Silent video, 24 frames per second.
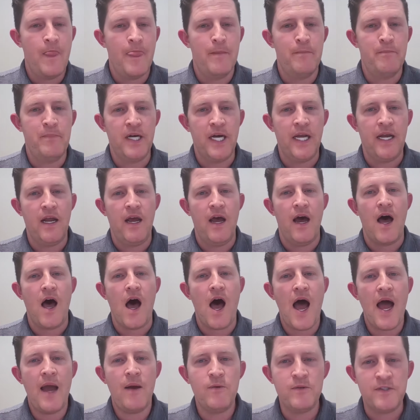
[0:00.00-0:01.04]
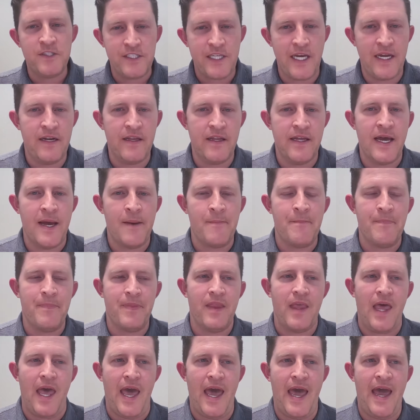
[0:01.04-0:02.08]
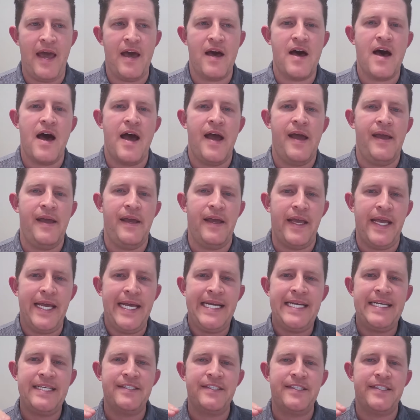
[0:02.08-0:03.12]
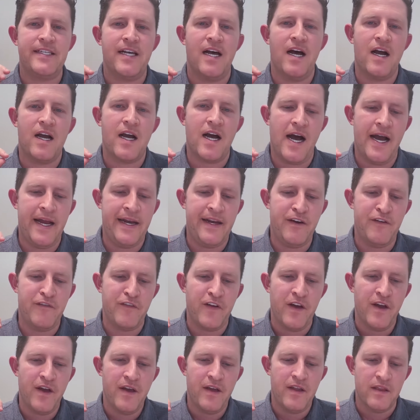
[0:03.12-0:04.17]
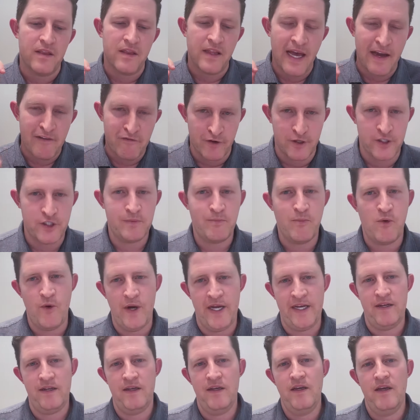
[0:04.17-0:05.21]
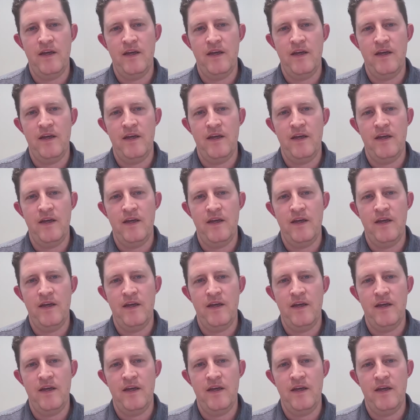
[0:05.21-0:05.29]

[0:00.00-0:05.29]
But I would say to them, AI is a kind of leverage point